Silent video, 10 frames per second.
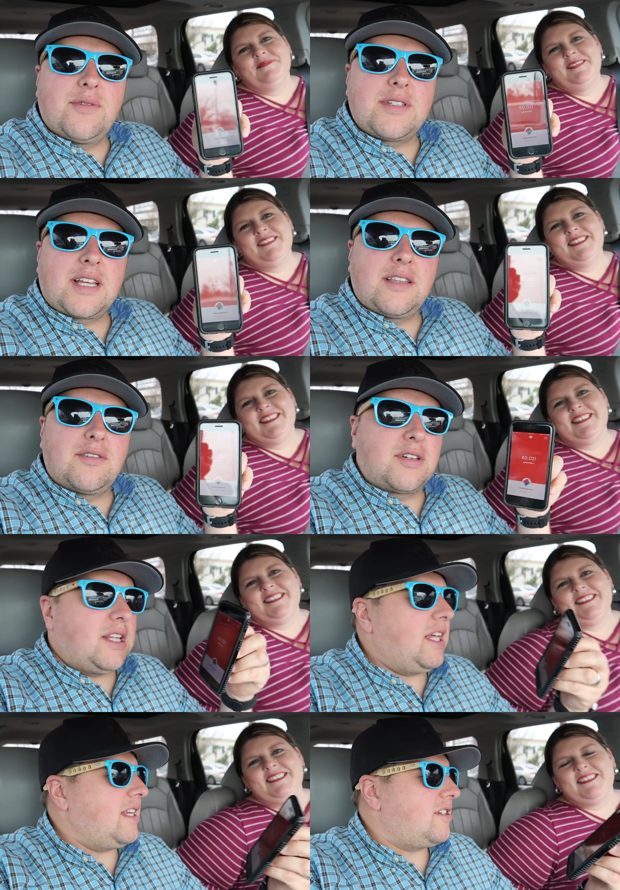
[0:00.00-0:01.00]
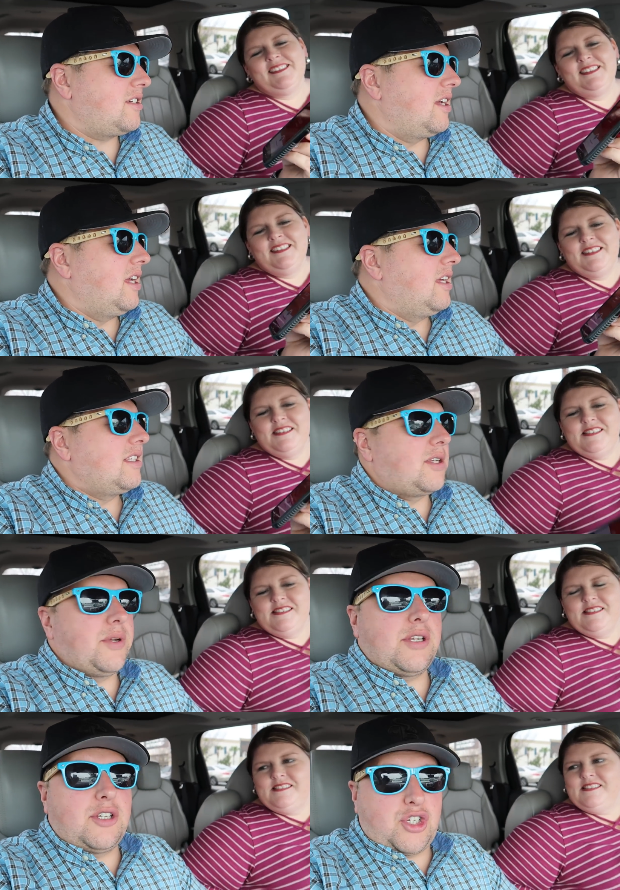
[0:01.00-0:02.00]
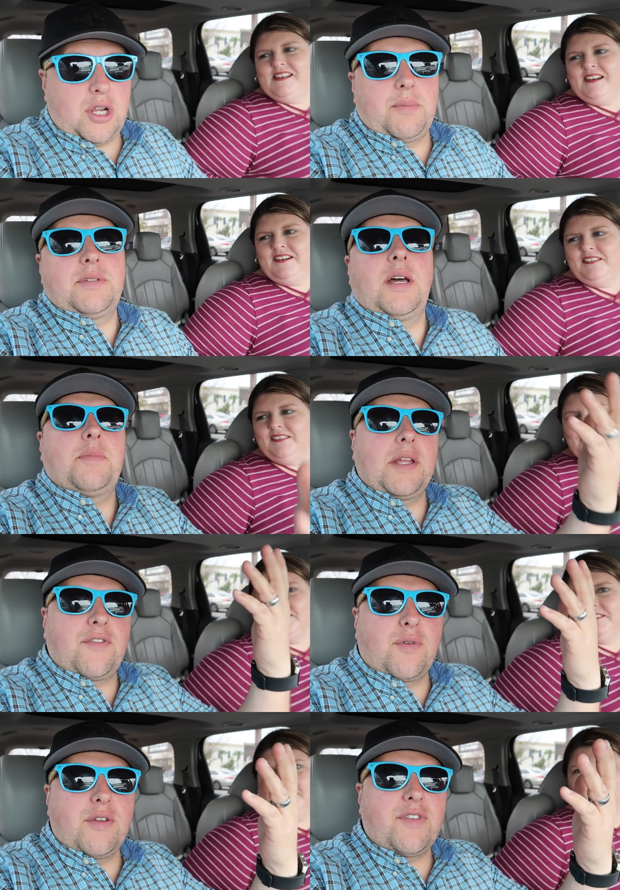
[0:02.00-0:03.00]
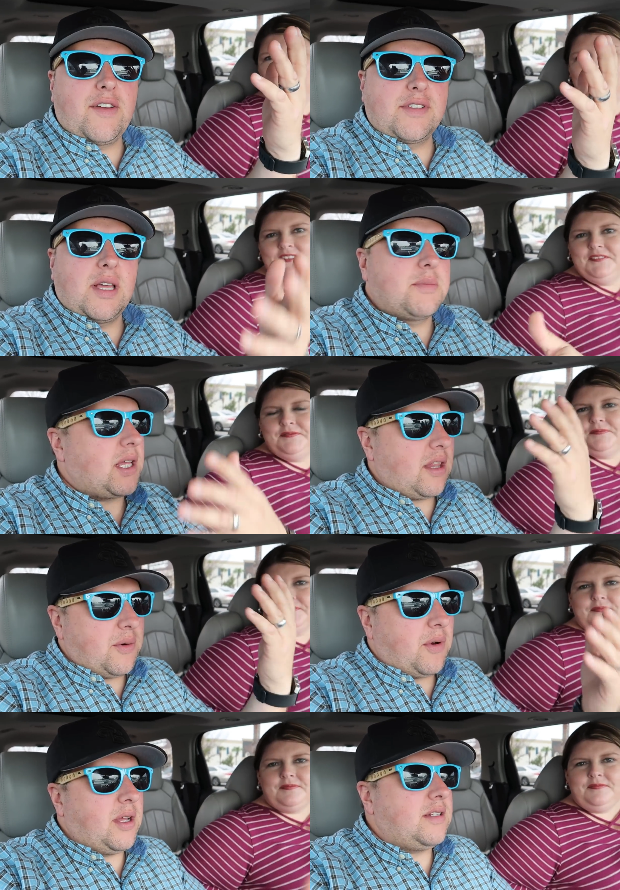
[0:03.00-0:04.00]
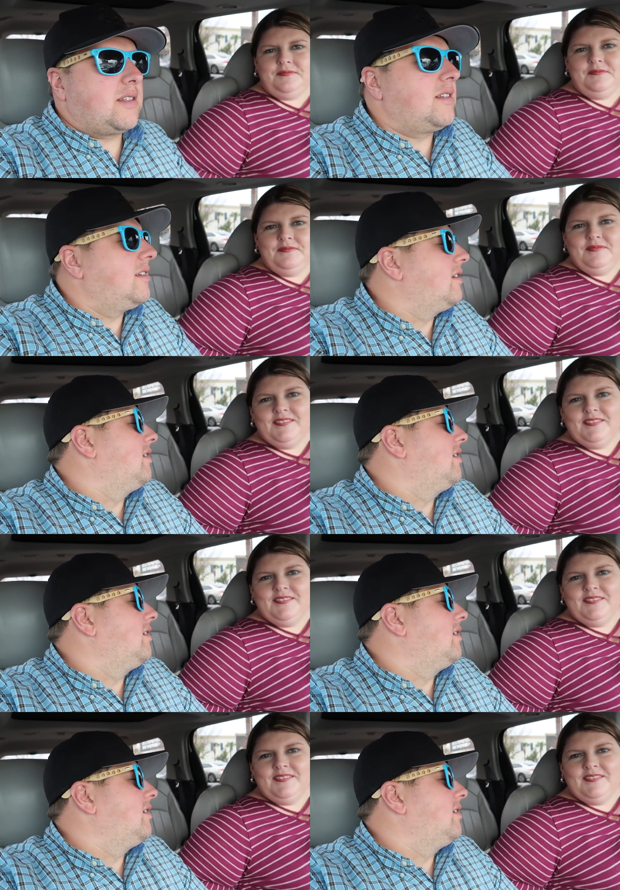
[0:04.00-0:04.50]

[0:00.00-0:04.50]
Speaker 1: there was like a little glitch, so it jumped up like forty-five subs all at once.